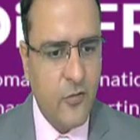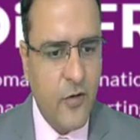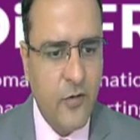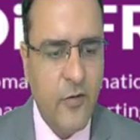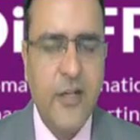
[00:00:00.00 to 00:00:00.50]

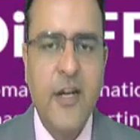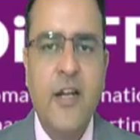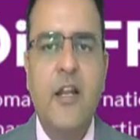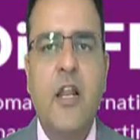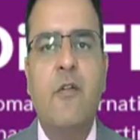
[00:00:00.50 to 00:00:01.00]
1, we'll create
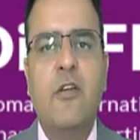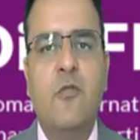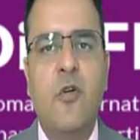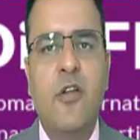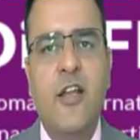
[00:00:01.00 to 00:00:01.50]
an allowance
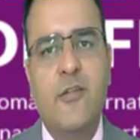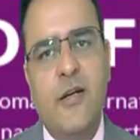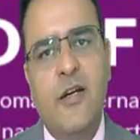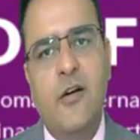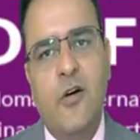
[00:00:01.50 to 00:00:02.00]
for the
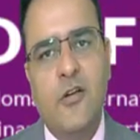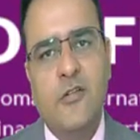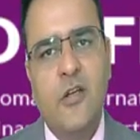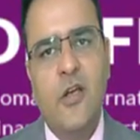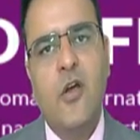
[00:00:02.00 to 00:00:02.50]
expected
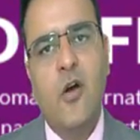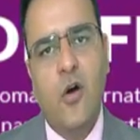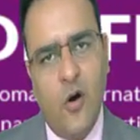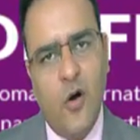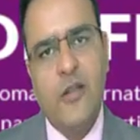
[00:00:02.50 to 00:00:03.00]
loss
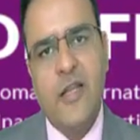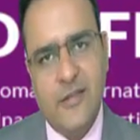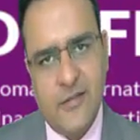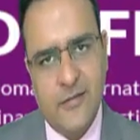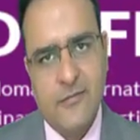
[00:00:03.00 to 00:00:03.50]
on
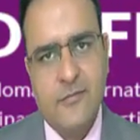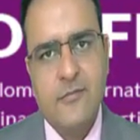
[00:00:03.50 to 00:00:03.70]
this